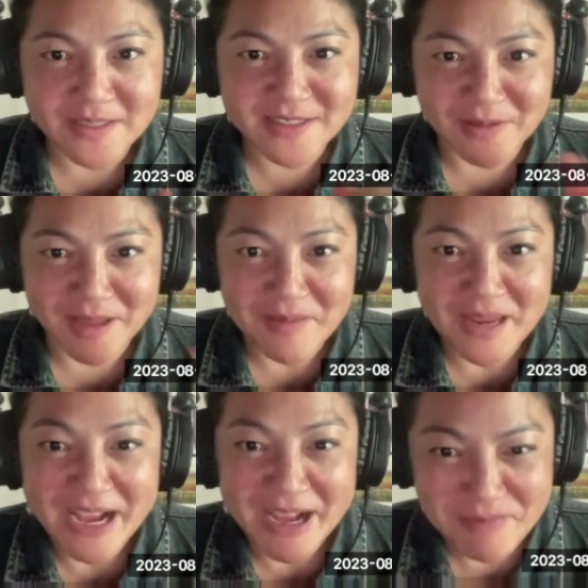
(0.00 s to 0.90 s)
So let
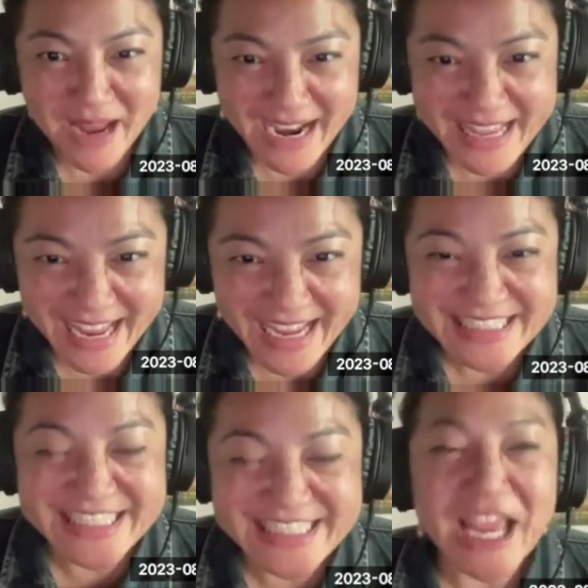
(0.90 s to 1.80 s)
me unpack that.
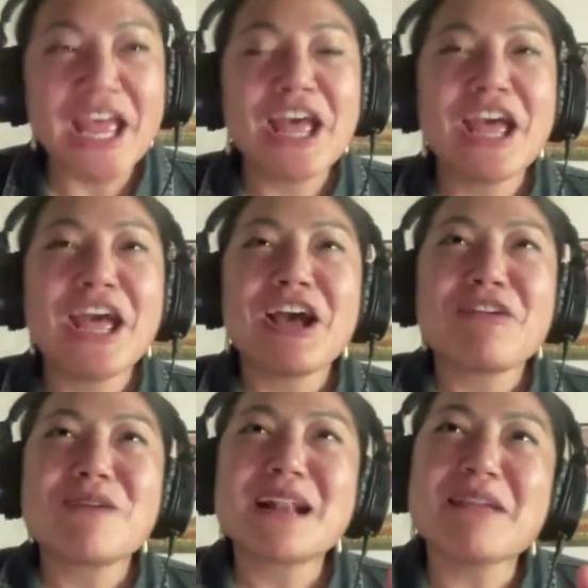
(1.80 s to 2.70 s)

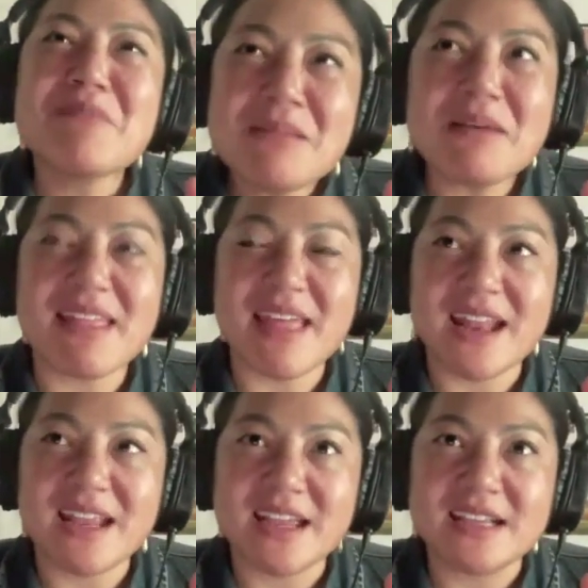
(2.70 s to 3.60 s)
What I mean by
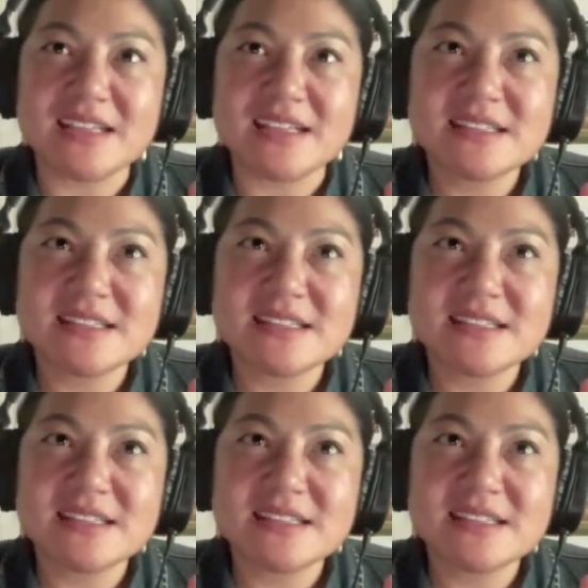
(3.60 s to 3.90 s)
that is,